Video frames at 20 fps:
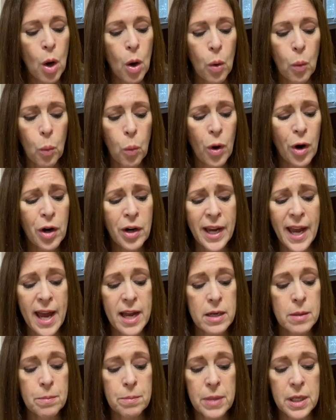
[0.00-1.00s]
Work
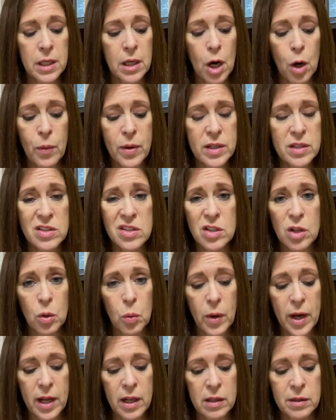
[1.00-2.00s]
hadn't been going so
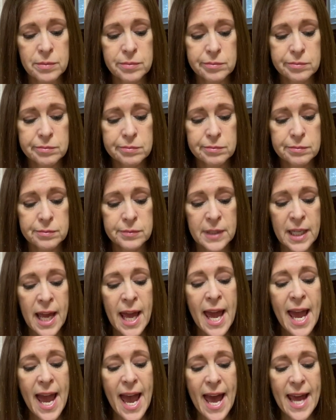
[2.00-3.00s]
well,
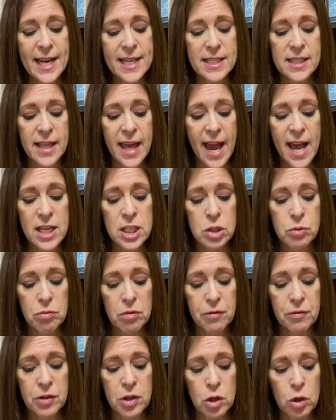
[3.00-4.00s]
and his last
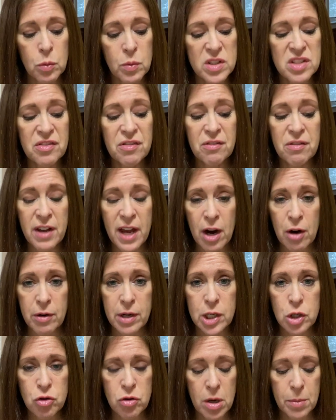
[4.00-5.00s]
review was
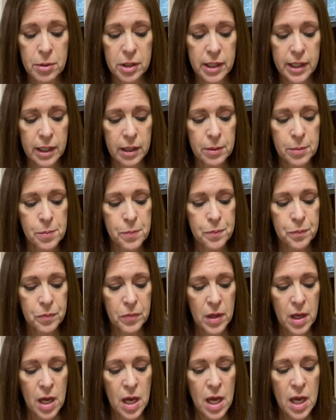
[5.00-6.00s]
very troubling.
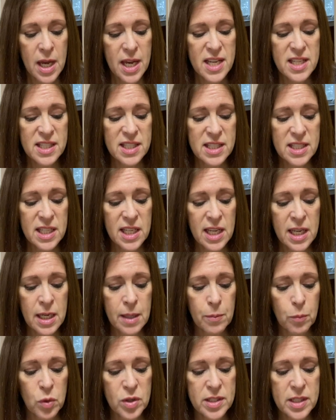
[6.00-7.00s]
His
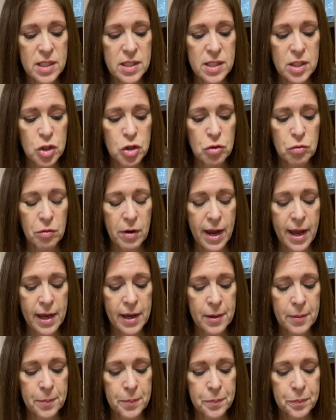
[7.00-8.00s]
team was in
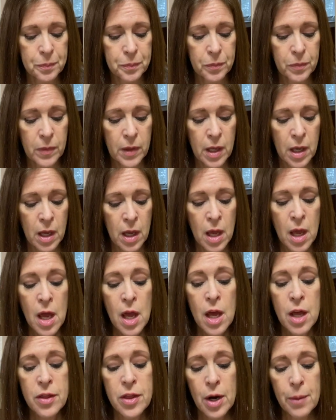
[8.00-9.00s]
disarray.
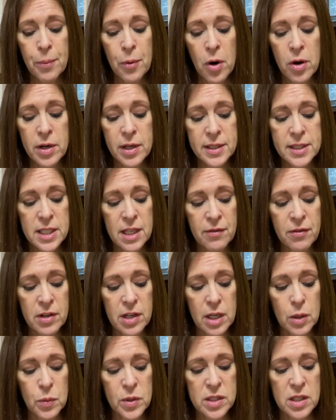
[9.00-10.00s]
Their
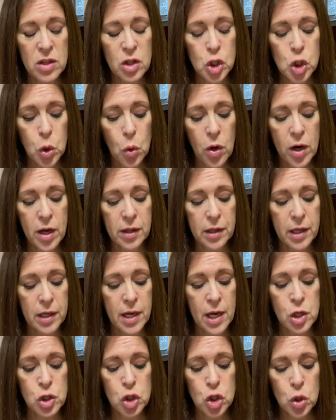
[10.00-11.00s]
productivity was in the toilet,
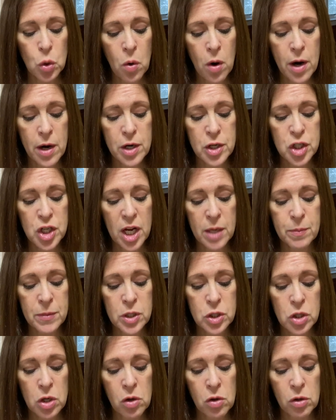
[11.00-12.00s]
and George had
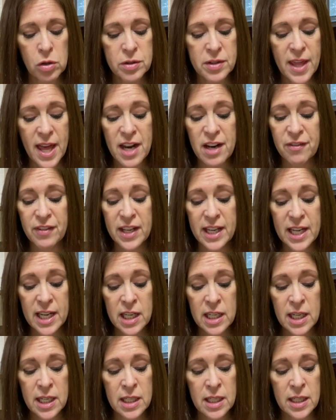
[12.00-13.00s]
been told that if
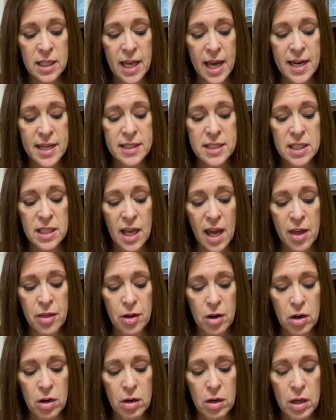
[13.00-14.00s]
he didn't get it
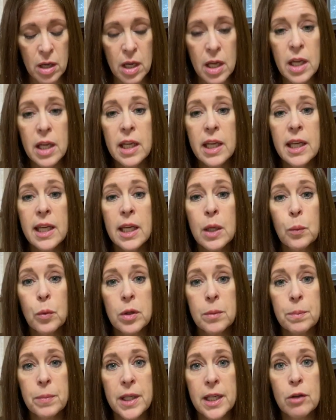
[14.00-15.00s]
together, he
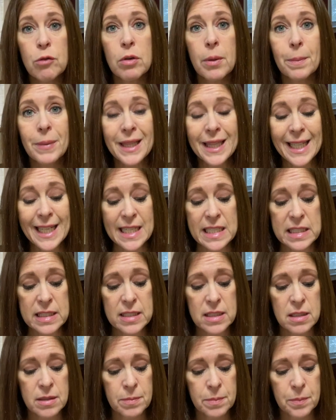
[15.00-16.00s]
would be
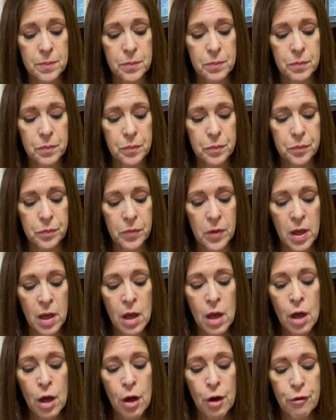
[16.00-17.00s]
replaced.
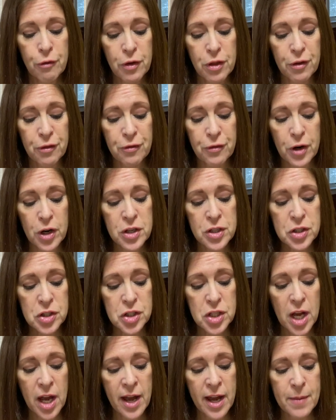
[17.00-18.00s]
For the first
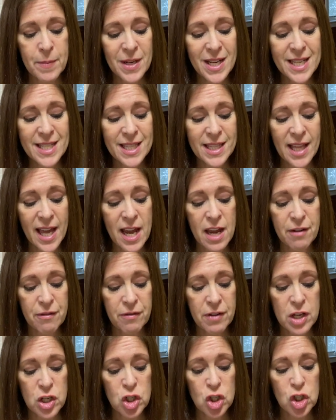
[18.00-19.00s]
time in his
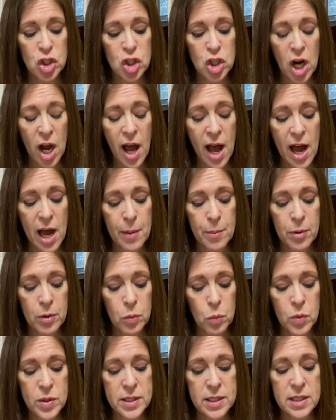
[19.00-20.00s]
life, his job
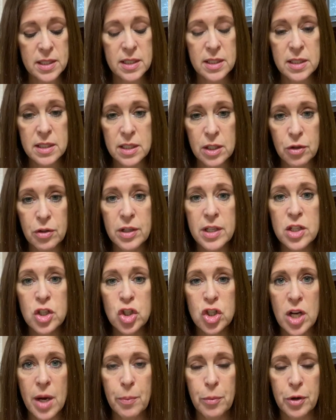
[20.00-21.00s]
was in serious
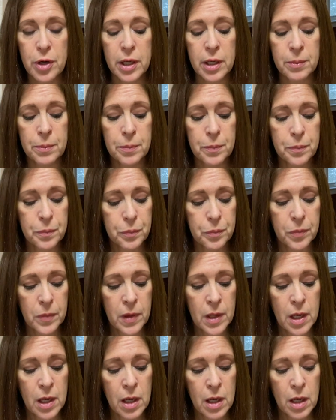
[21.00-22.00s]
jeopardy.
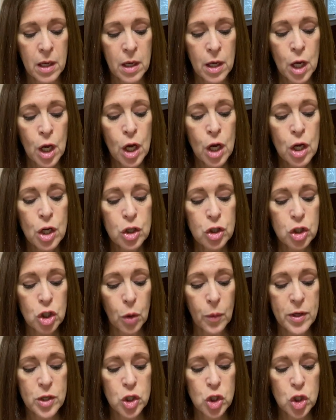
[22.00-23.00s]

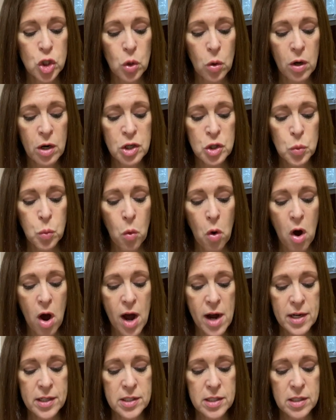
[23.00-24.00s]
So as George
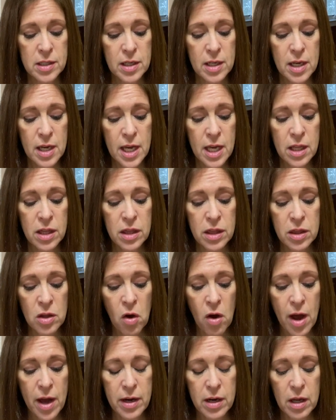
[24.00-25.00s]
walked, he
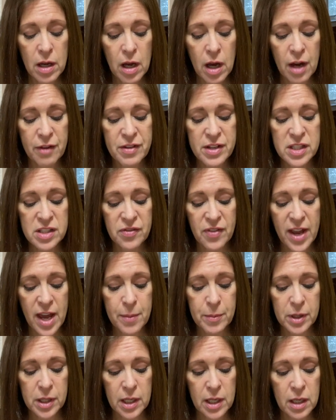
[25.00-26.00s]
thought of his
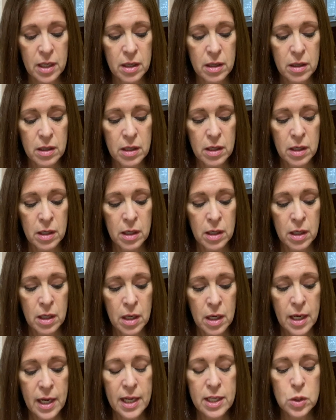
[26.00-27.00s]
family,
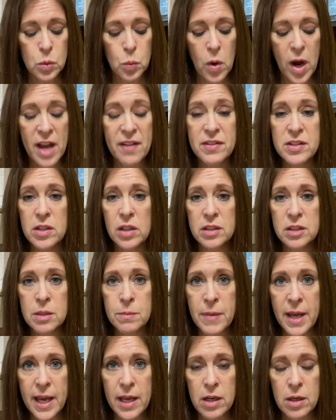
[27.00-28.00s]
his wife's
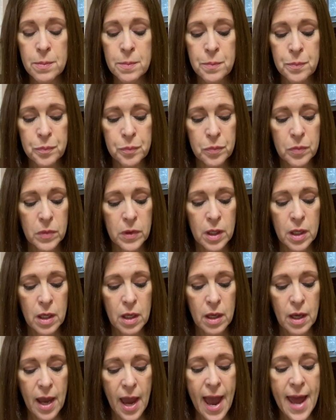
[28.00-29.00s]
ultimatum,
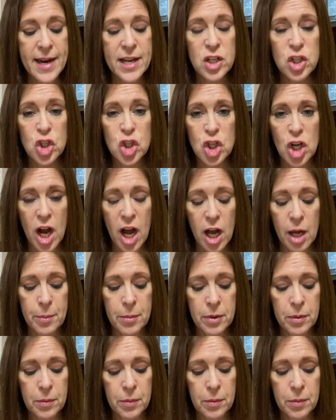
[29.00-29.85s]
and his job.